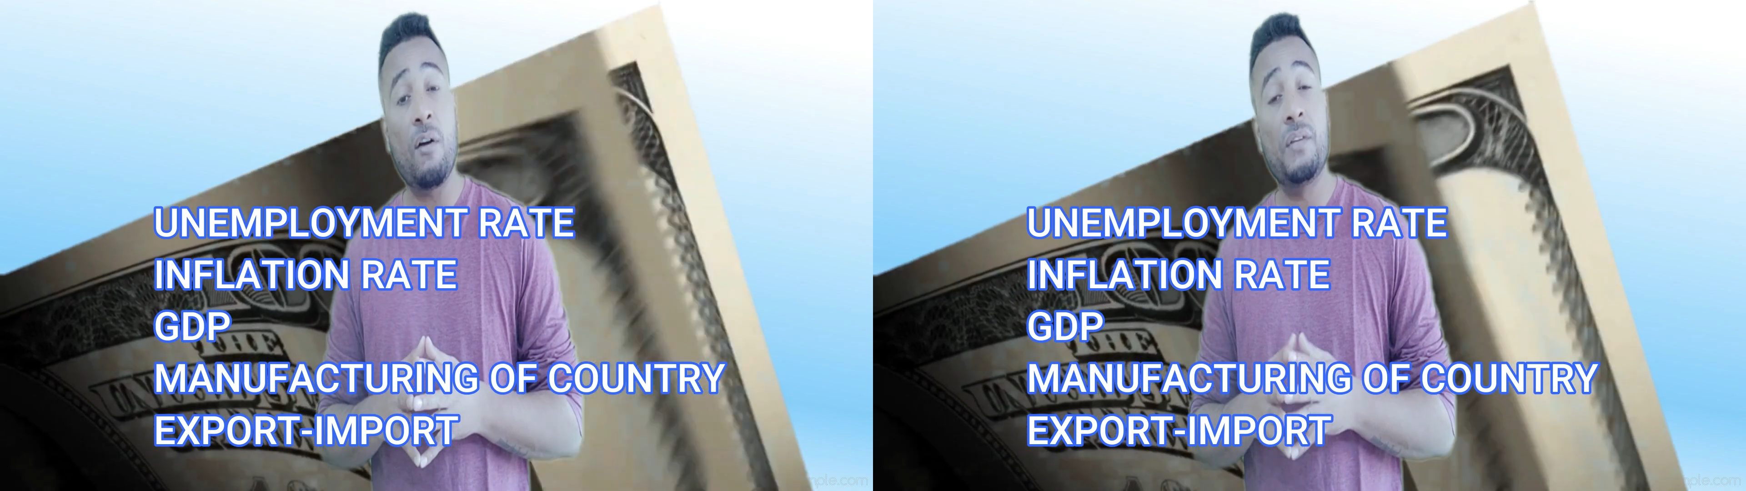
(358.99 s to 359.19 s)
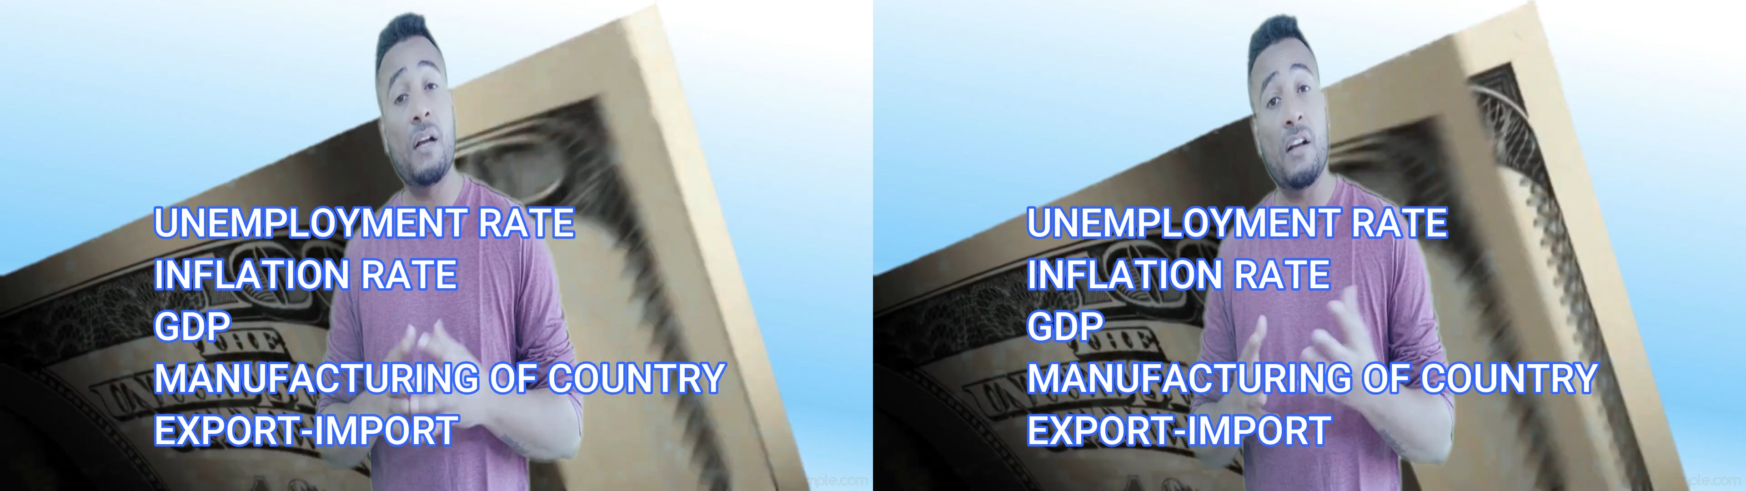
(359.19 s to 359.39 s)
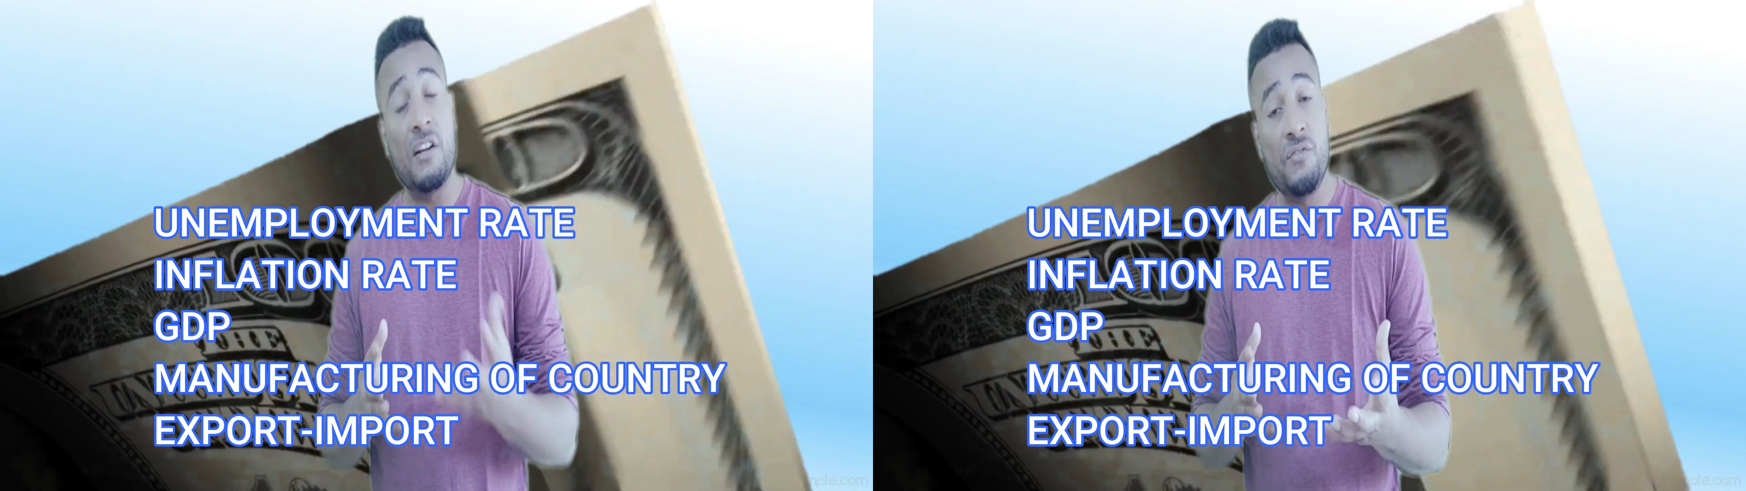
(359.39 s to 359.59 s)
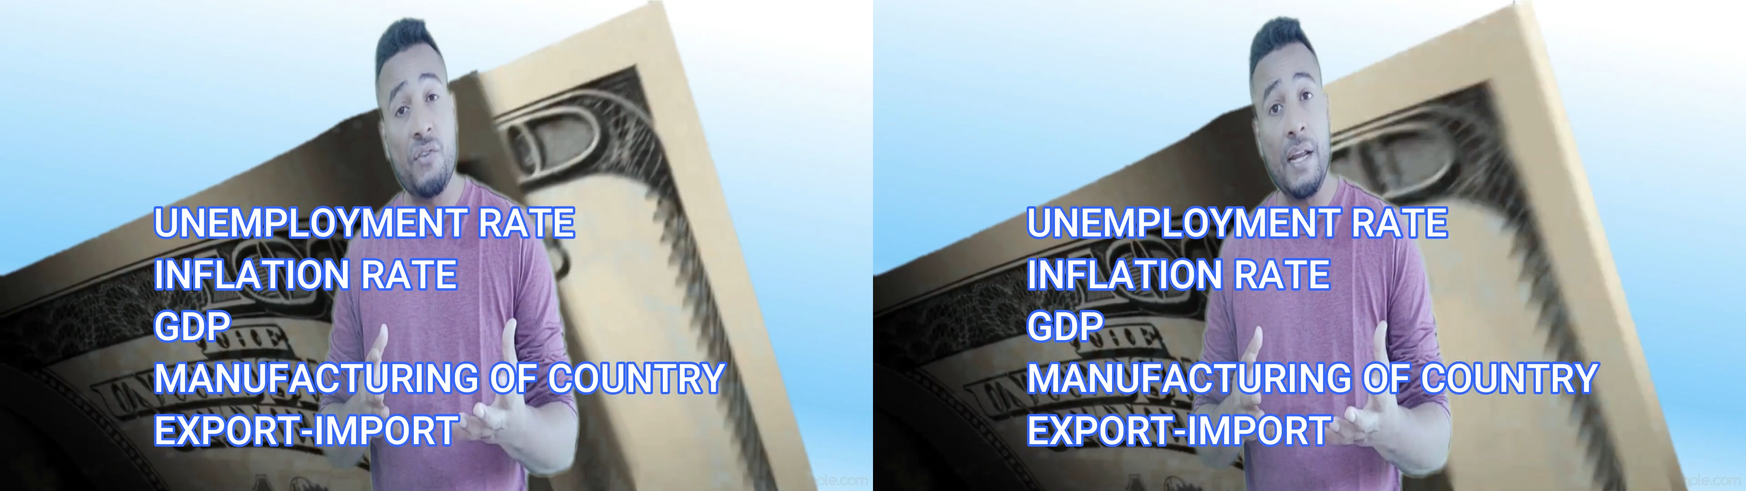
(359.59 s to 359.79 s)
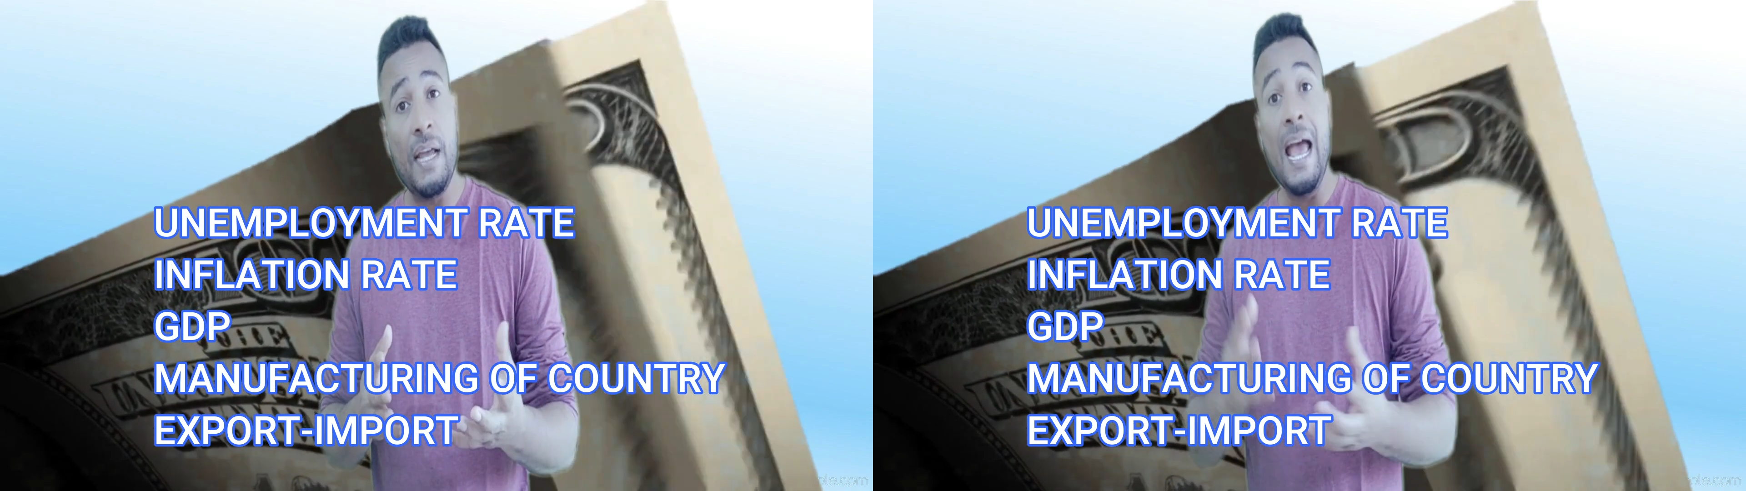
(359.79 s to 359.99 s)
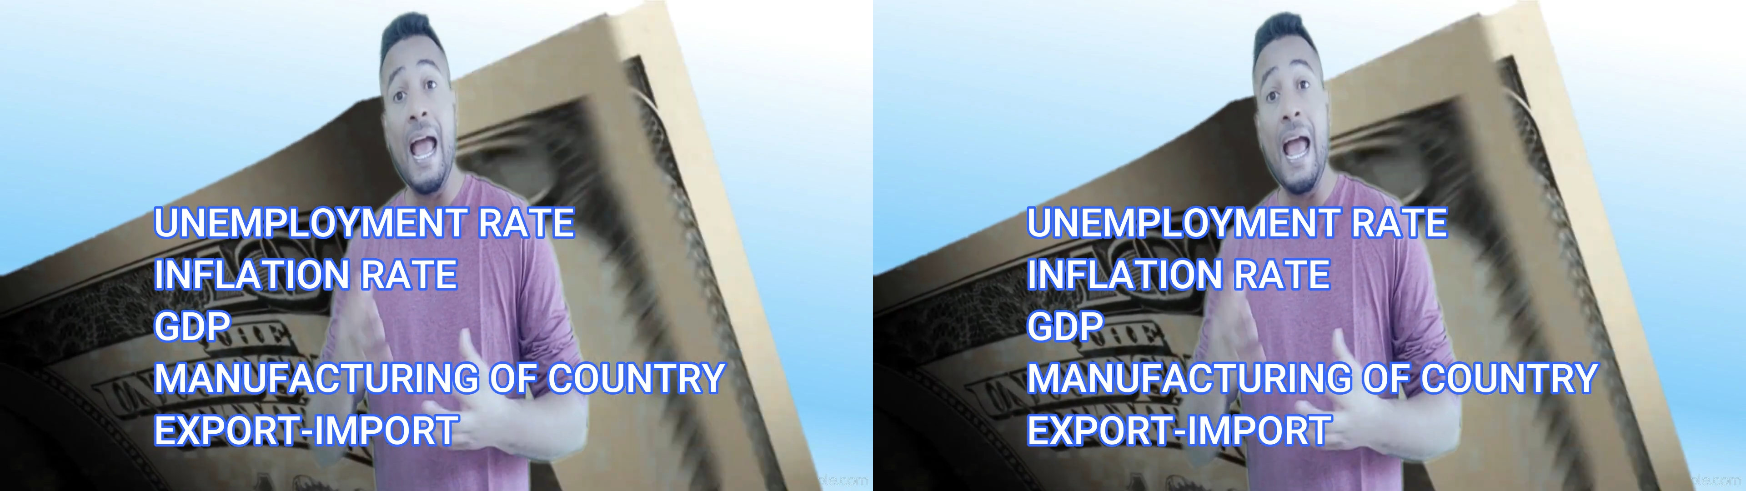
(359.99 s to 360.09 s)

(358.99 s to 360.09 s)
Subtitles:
of the country,